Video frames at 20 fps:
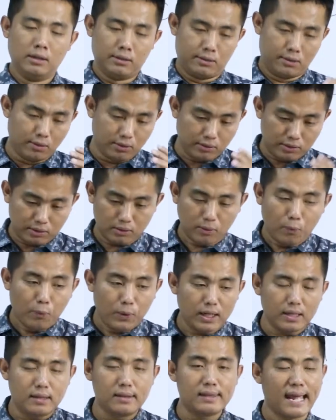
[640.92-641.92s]

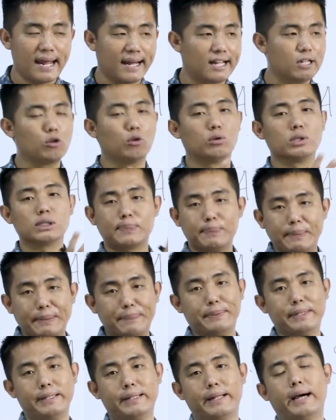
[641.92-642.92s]
we take those
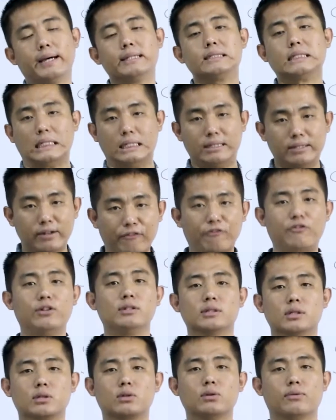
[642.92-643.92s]
people as
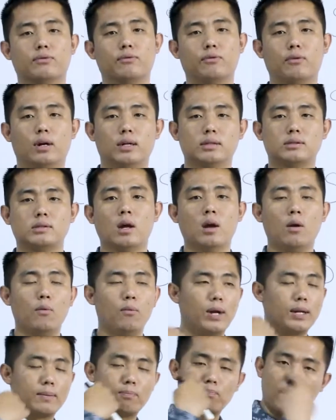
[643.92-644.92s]
reference group for us.
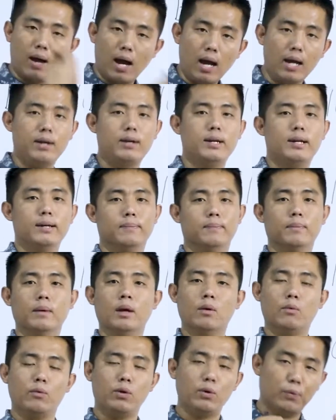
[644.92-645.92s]
We admire them.
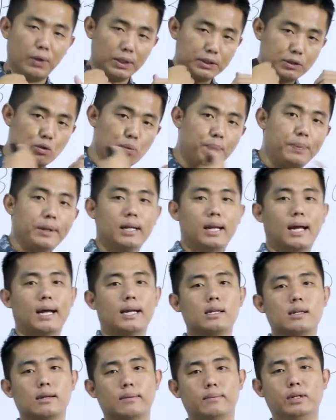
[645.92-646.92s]
We want to be
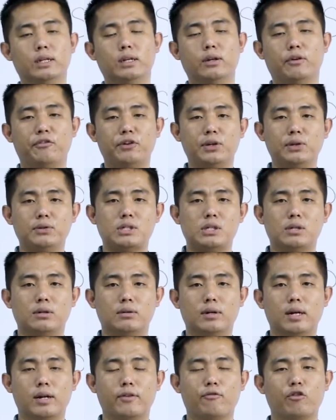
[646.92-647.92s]
like them in the future,
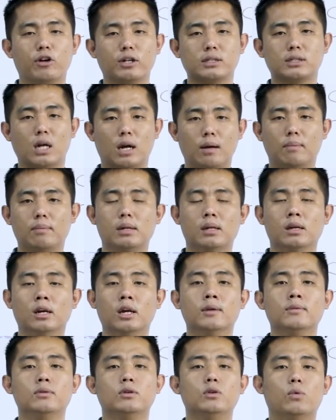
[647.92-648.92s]
right? For example,
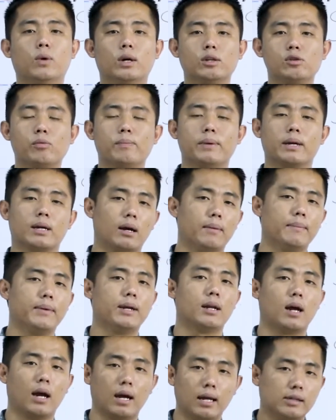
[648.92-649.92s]
you want to become
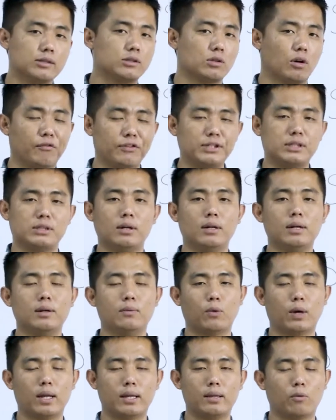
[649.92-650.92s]
an IAS officer in
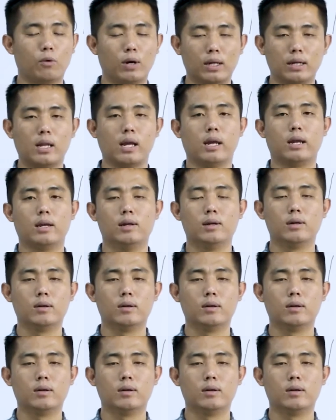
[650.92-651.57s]
one day,